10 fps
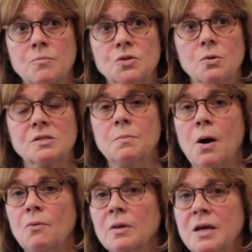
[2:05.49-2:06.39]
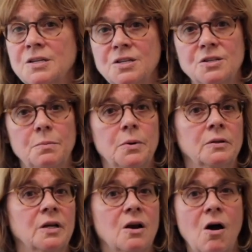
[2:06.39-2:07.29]
So it's about relationship
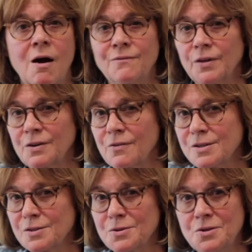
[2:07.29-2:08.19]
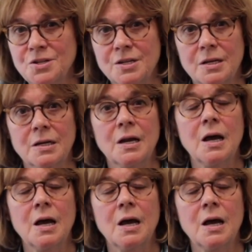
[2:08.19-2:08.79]
building, conflict resolution,